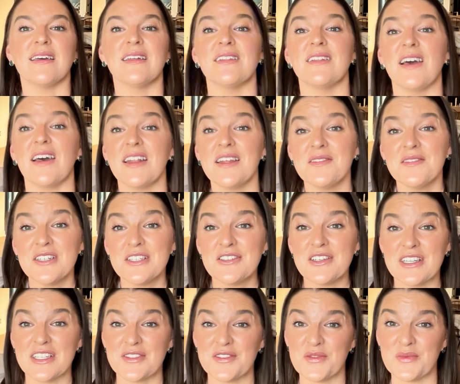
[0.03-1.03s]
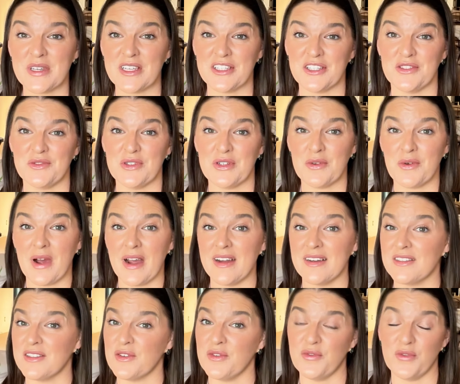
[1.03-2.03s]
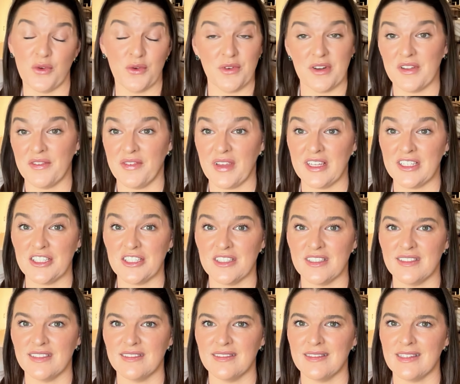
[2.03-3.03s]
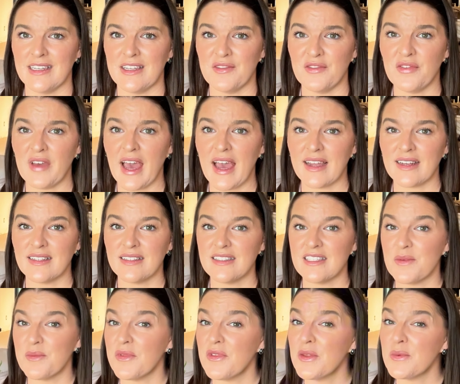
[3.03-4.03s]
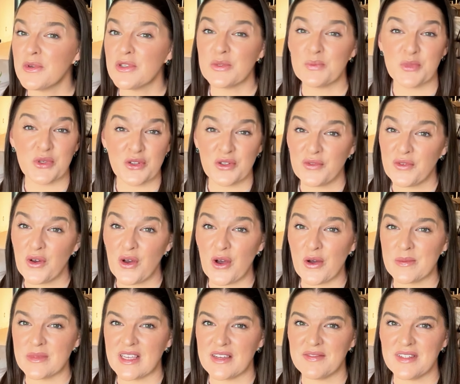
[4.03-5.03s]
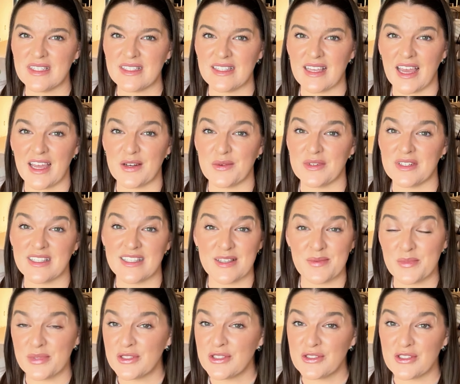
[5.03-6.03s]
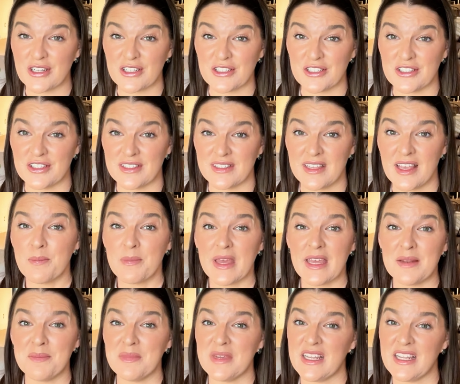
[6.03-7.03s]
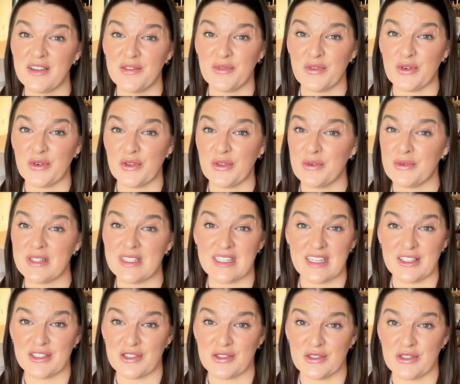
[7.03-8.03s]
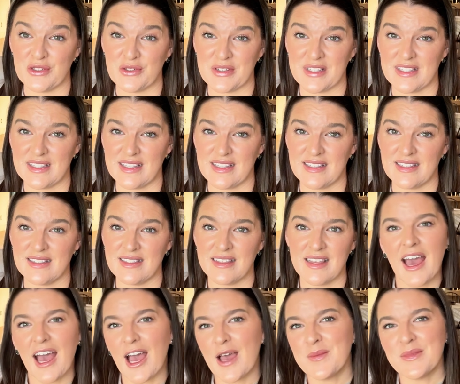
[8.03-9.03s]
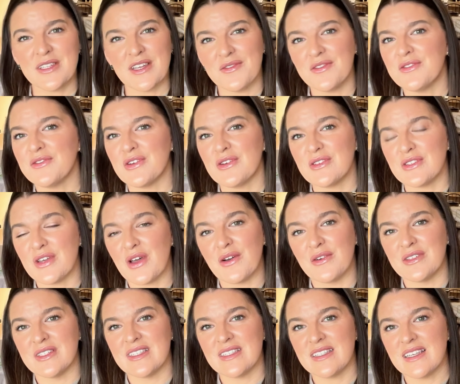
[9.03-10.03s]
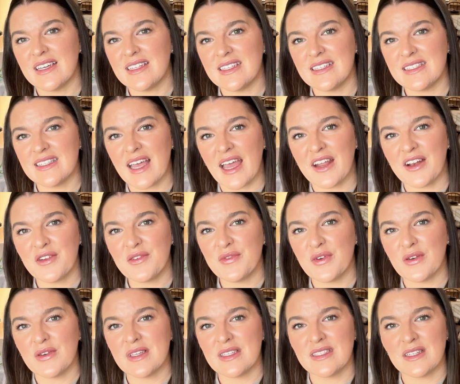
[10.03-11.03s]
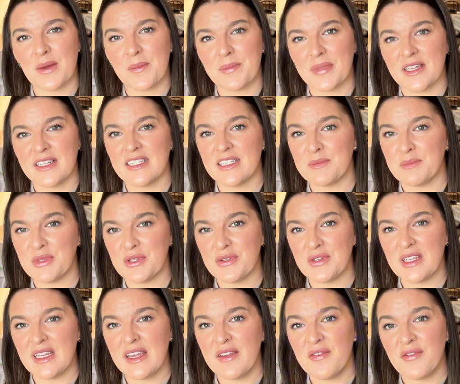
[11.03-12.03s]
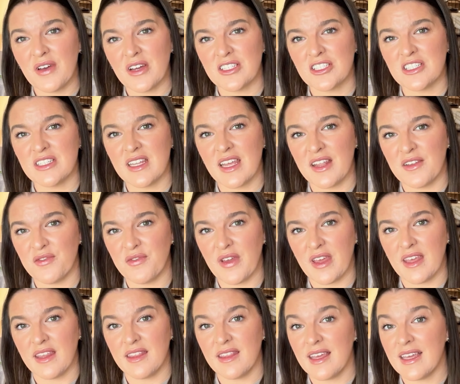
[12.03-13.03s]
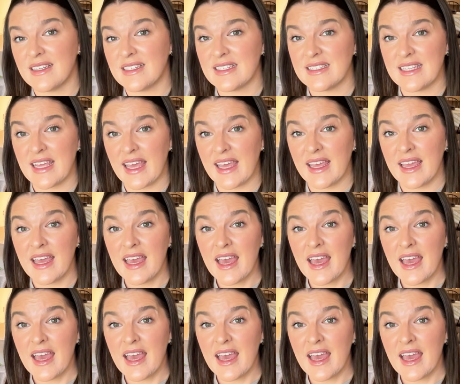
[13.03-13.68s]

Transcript: Not every transformation requires a full renovation. In fact, some of the most beautiful homes I've designed were simple structures made meaningful through intentional choices. I'm Devin Rose Owens, a designer focused on blending beauty, function, and faith, and today